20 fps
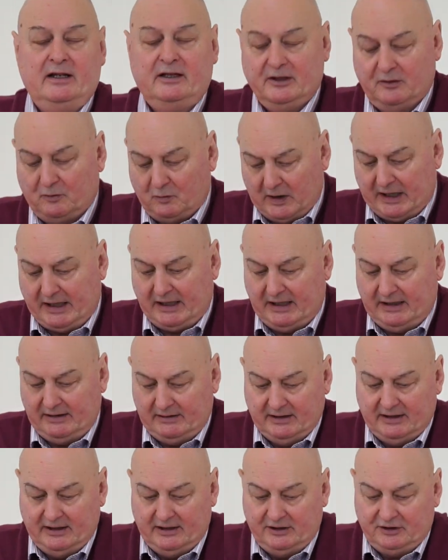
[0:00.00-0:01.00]
that
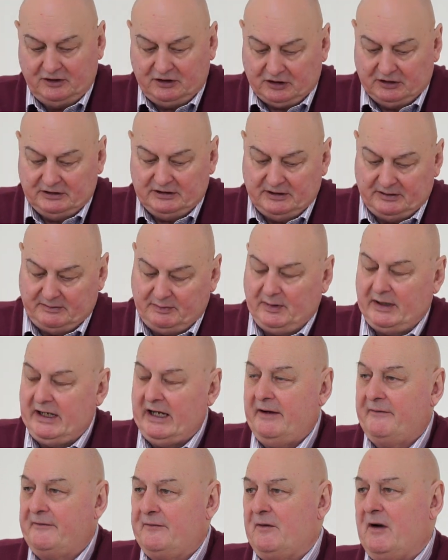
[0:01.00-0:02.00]
we shouldn't
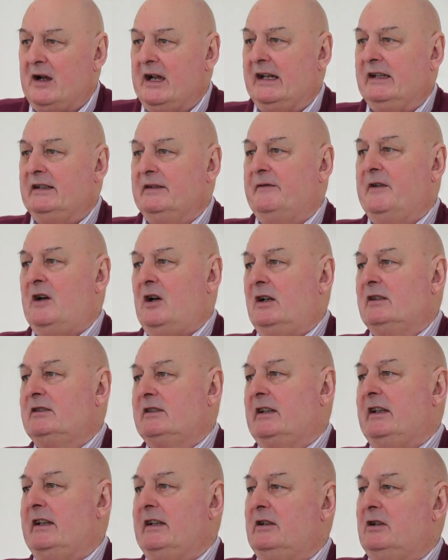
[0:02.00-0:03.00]
be afraid of
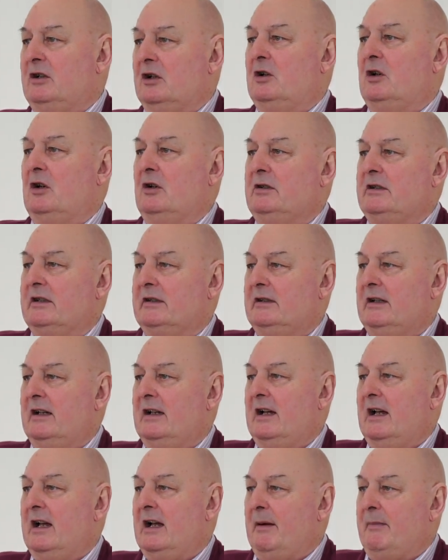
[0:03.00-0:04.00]
asking God
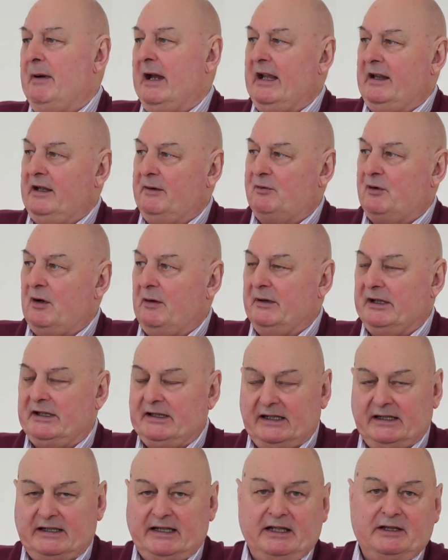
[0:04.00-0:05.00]
about the
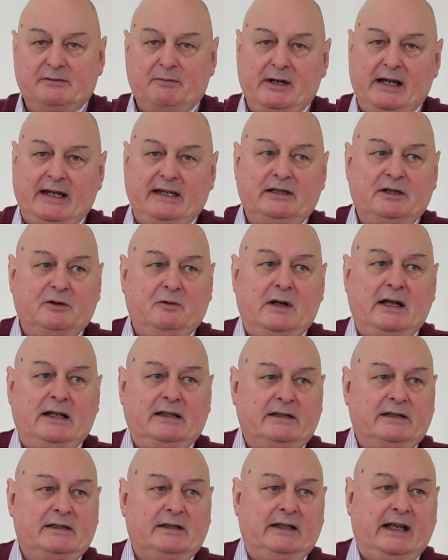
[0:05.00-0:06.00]
promises he's made to
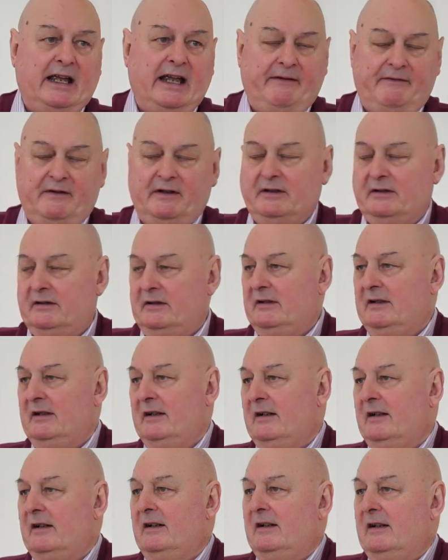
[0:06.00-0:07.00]
us that haven't
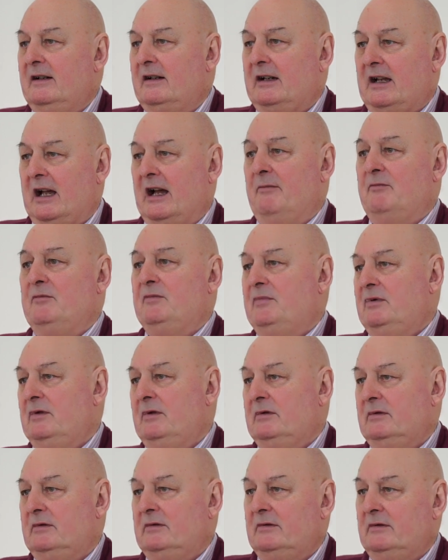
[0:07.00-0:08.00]
come
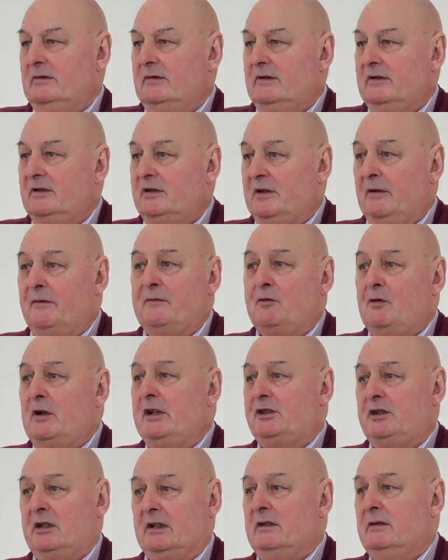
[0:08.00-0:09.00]
to
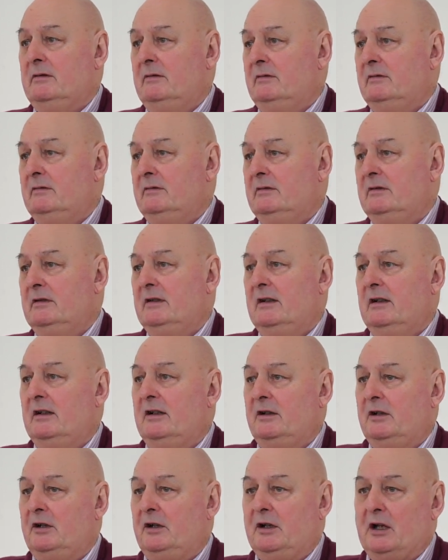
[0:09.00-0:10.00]
fruition.
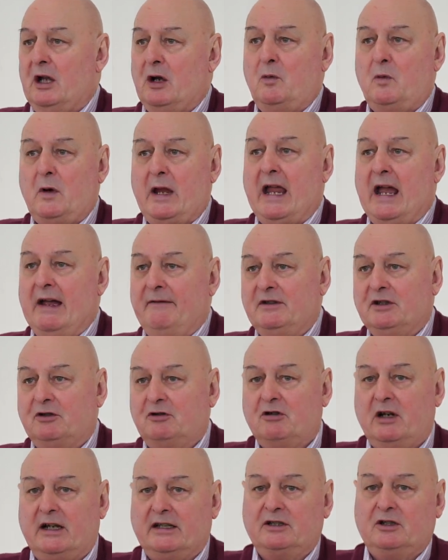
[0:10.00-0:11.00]
You know, we have
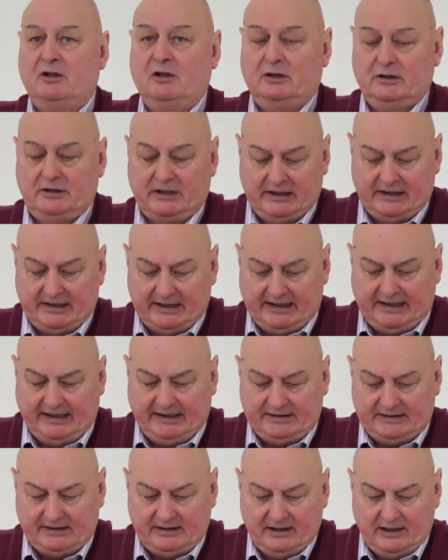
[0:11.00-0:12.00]
to trust God that
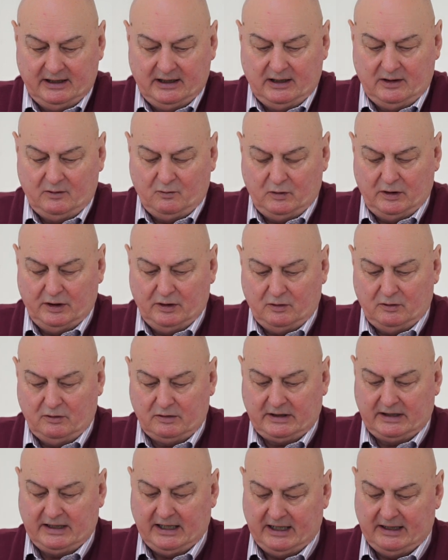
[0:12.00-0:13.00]
these
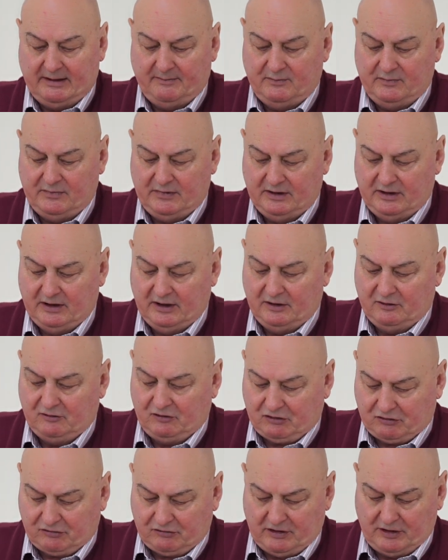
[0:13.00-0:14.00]
will come
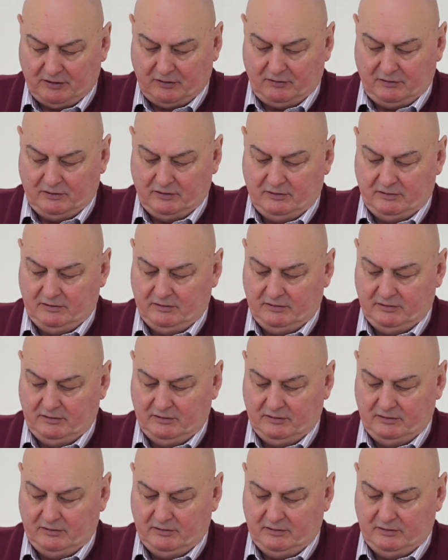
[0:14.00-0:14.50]
true,